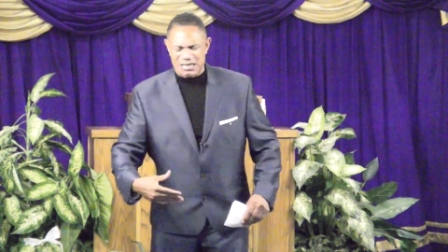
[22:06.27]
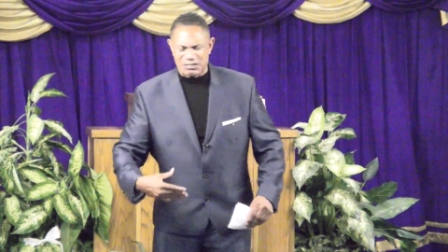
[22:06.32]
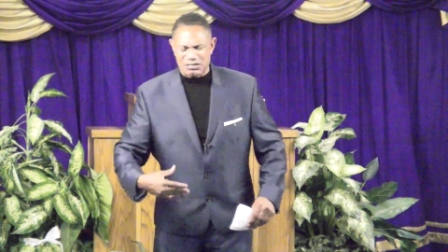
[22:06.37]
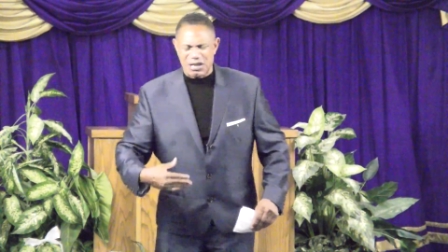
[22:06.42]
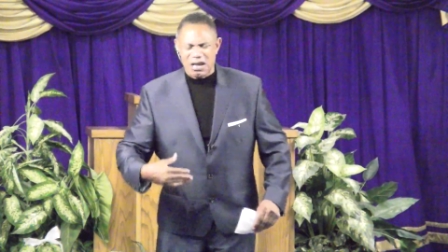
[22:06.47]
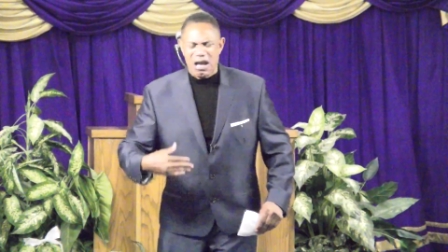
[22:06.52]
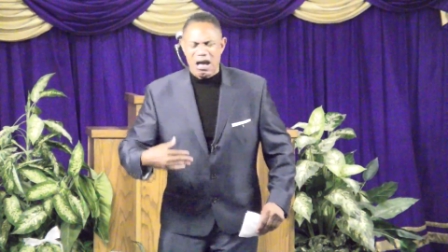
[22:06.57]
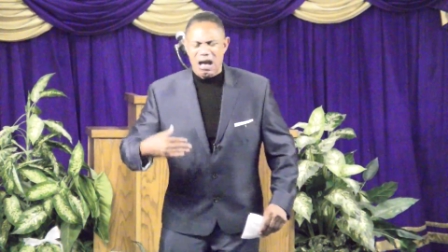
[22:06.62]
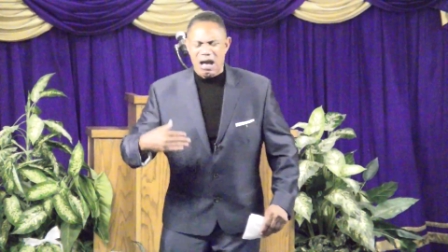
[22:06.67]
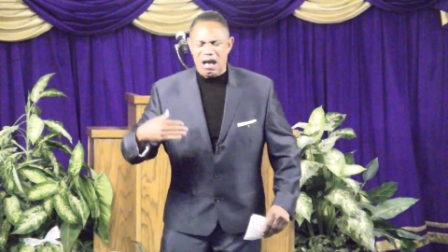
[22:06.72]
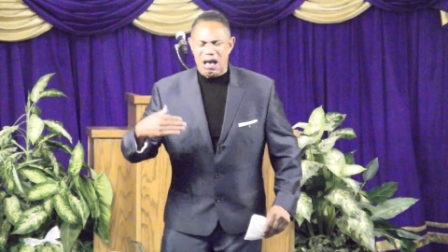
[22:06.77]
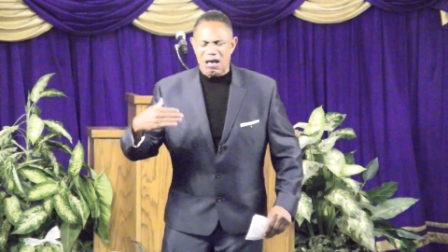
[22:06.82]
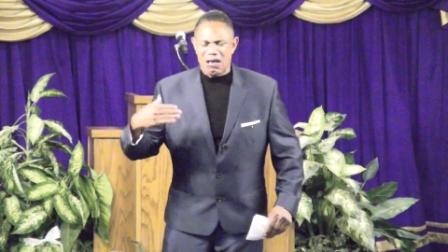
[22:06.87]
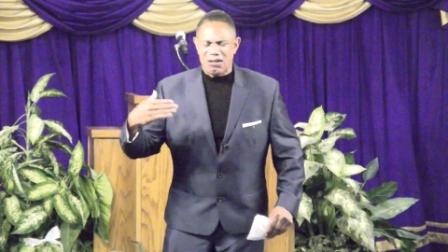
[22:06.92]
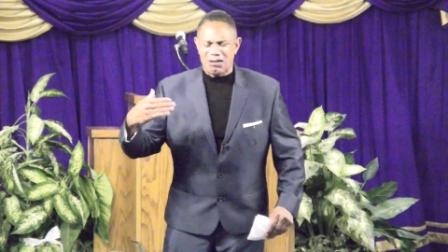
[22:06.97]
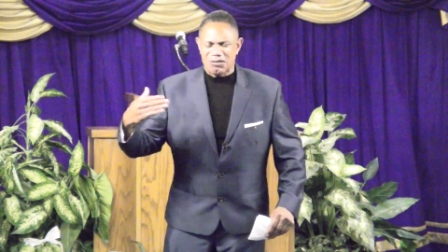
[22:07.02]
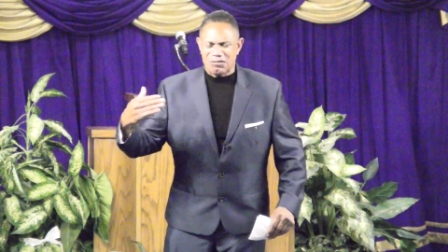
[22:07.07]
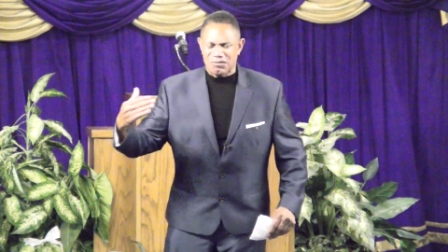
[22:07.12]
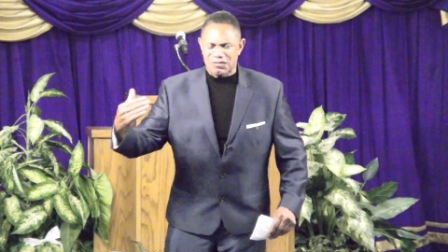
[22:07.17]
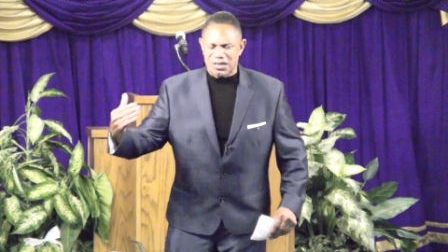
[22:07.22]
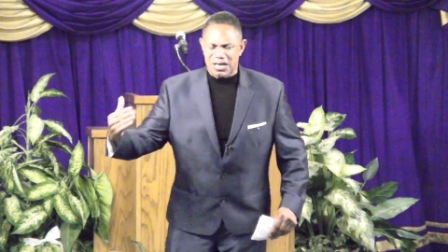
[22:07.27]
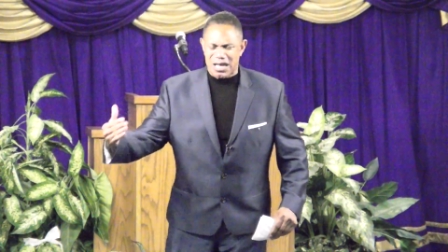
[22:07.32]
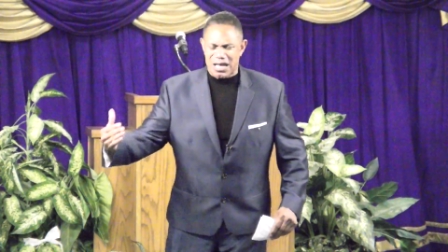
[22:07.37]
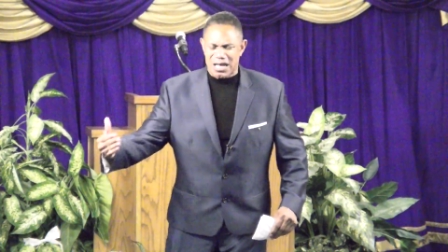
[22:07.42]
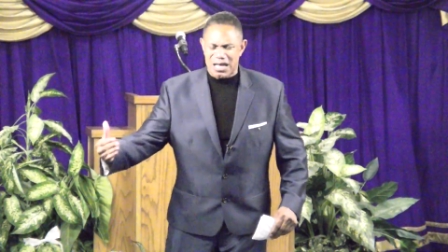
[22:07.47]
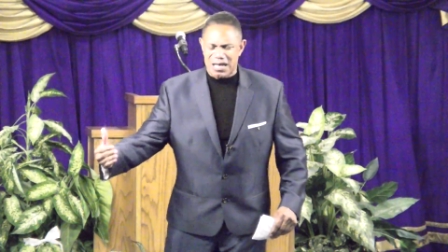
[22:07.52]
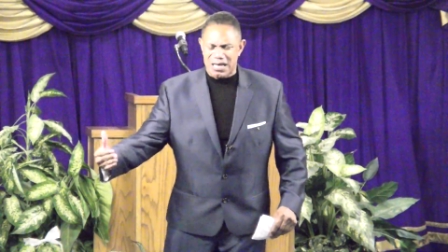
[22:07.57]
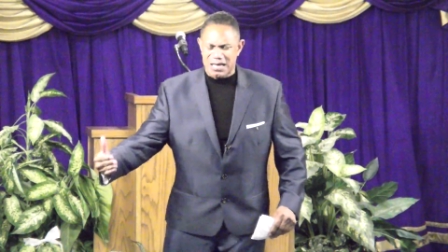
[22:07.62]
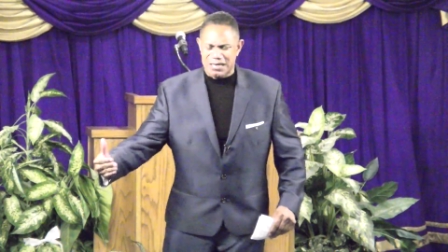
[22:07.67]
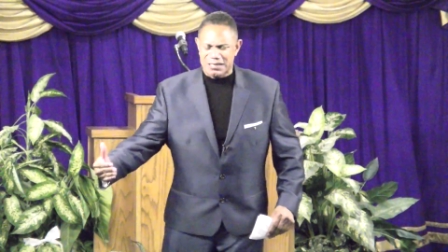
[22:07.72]
to all of
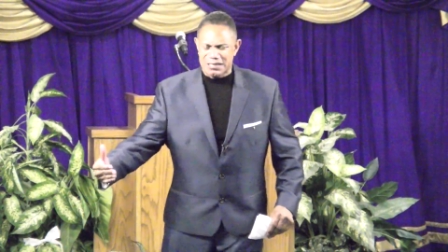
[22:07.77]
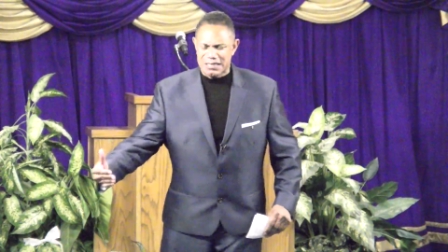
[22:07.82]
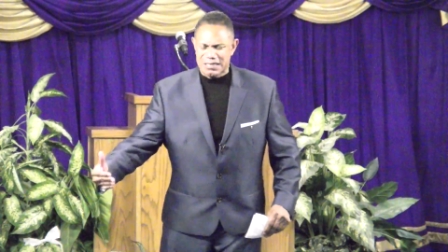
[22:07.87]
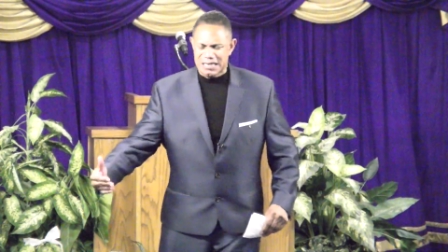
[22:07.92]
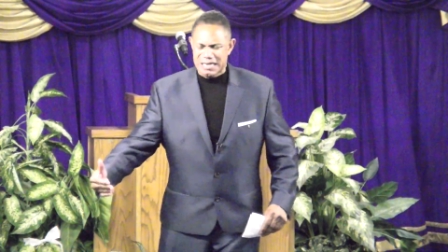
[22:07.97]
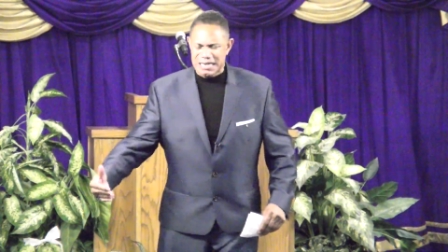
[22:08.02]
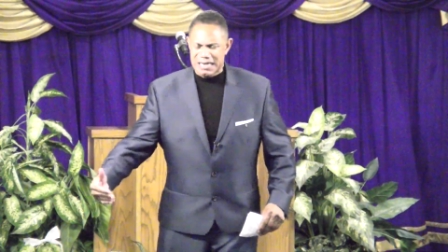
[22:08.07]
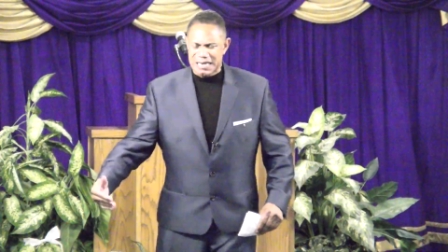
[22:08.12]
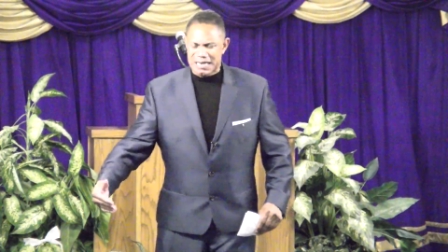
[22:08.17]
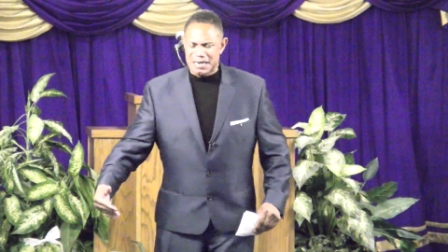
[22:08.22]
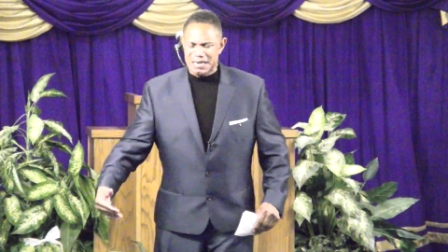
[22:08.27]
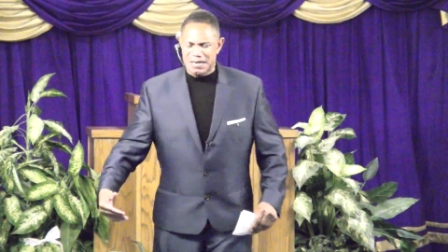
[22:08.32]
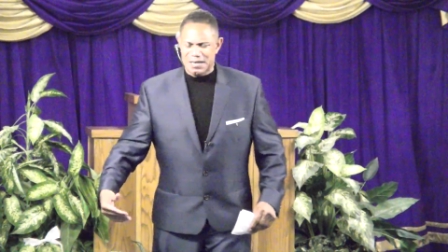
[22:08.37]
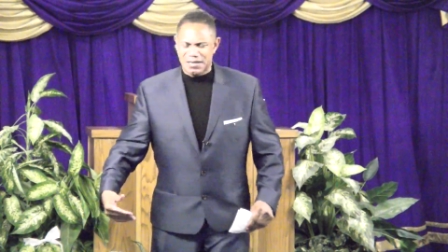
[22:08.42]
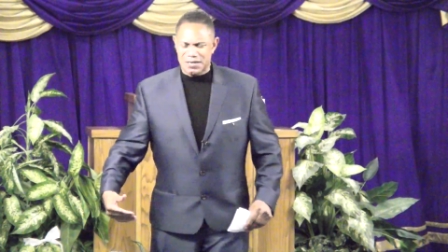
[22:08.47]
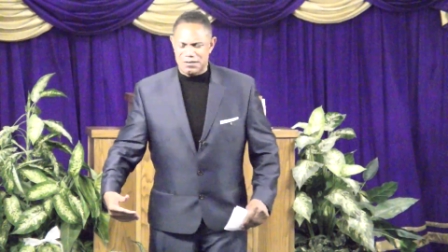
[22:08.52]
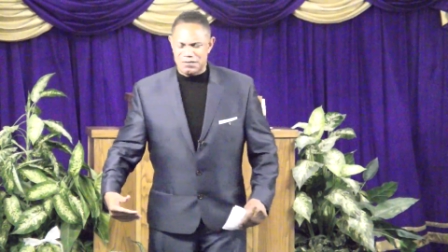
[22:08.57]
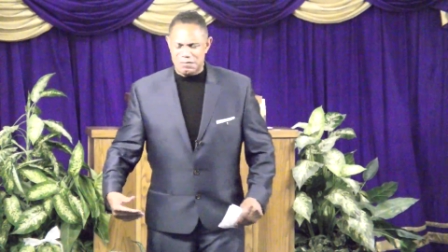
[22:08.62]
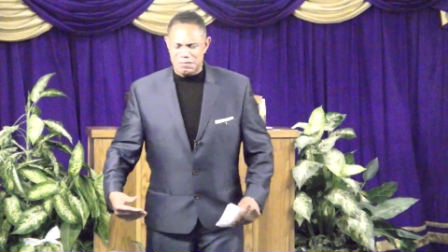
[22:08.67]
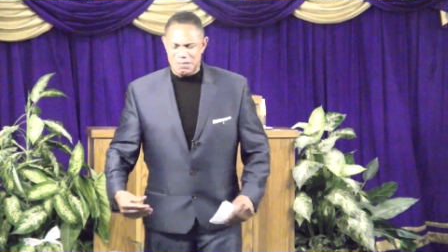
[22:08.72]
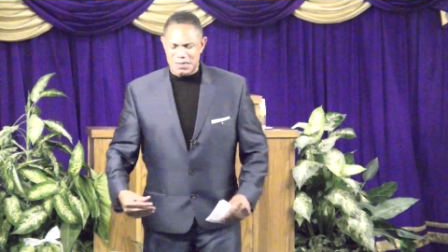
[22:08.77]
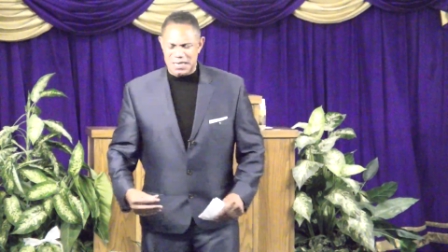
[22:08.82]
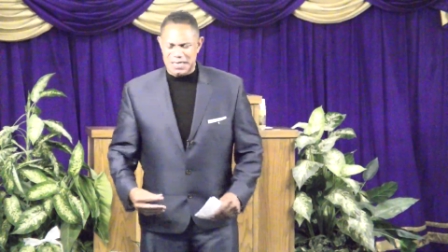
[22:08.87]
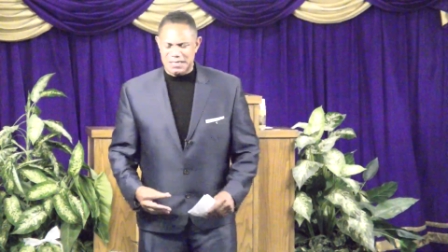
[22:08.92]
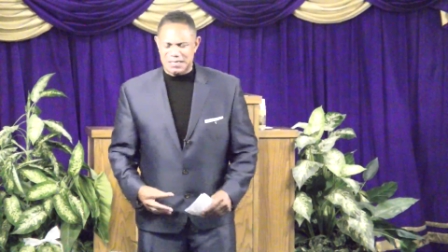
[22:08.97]
God, and none of me.